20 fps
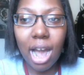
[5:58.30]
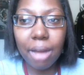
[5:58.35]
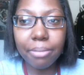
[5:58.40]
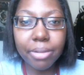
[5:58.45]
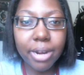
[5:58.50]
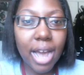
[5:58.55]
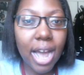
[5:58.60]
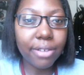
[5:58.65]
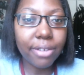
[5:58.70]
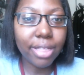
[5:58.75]

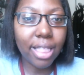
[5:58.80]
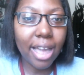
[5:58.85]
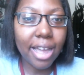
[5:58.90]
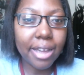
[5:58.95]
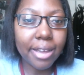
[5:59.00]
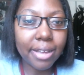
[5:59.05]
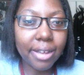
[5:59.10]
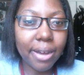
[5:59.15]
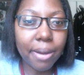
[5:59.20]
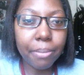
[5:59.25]
I'm not
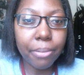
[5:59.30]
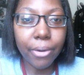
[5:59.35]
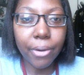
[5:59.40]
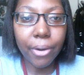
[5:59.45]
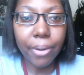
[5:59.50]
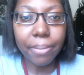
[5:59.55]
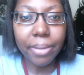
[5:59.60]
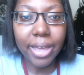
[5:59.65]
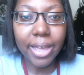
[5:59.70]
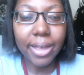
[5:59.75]
like, come
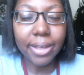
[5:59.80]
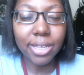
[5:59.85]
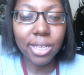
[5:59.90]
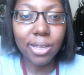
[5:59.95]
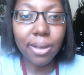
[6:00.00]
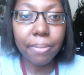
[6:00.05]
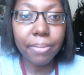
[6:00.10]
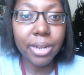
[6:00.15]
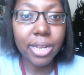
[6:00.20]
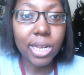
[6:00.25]
on, man.
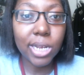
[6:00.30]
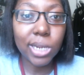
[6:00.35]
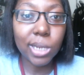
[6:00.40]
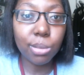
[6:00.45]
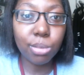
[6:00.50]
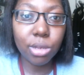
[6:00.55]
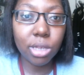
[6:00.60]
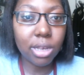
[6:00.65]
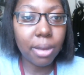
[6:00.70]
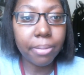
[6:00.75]
Some of
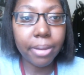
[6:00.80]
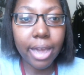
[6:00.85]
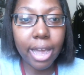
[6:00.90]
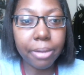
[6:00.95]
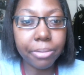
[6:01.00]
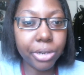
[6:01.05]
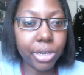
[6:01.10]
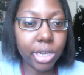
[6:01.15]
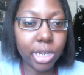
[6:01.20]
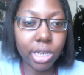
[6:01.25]
these, some
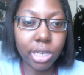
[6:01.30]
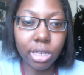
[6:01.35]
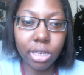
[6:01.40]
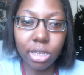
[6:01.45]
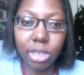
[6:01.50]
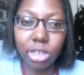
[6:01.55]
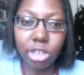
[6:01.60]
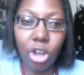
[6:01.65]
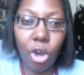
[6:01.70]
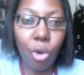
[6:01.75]
gamers
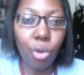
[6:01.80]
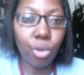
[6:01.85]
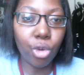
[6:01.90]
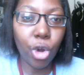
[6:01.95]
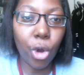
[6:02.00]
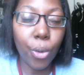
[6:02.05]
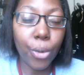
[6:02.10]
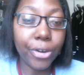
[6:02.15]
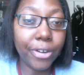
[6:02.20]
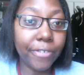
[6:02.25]
just don't
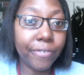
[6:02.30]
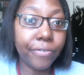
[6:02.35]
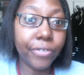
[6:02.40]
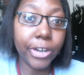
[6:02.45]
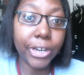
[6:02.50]
know what the